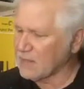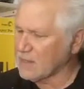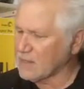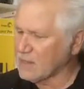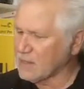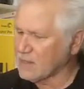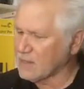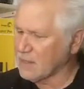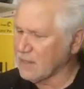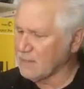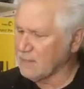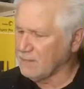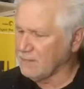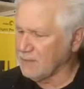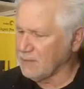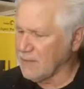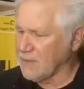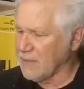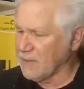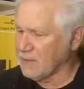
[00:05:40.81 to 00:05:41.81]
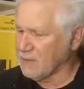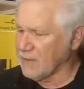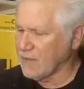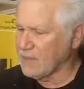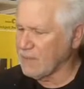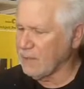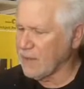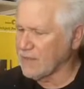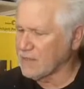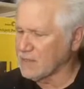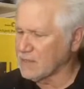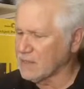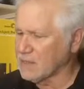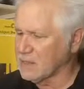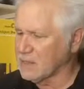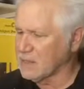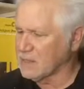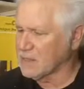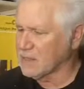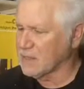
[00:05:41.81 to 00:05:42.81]
This is a friend of mine's
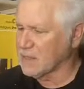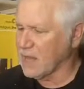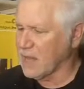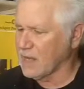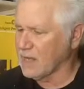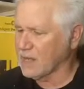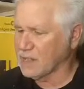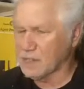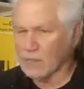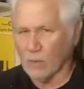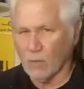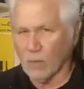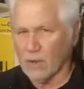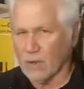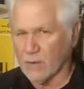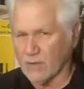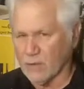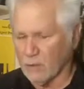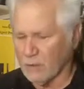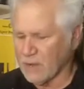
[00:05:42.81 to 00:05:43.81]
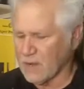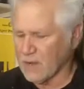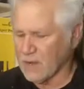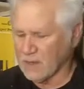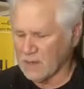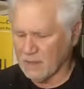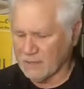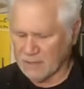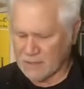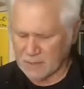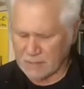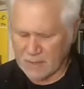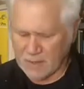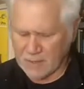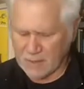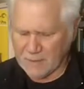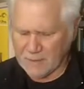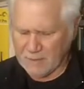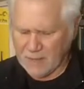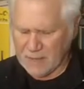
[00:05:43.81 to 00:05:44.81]
Sekonic. It's a wonderful meter. I love this
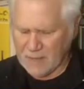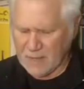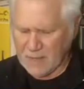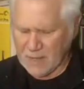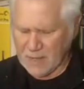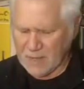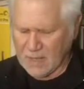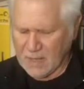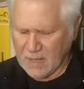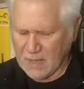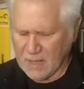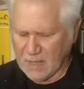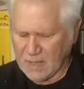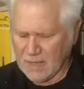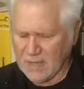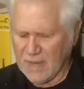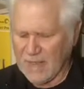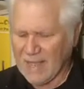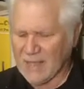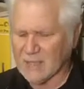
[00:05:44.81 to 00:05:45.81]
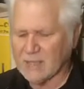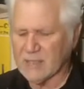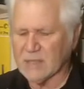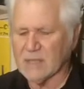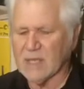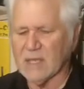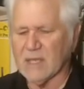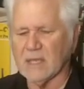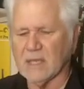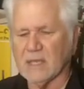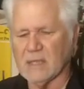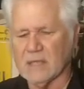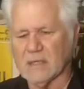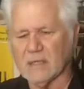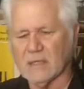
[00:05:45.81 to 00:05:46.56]
meter. It has the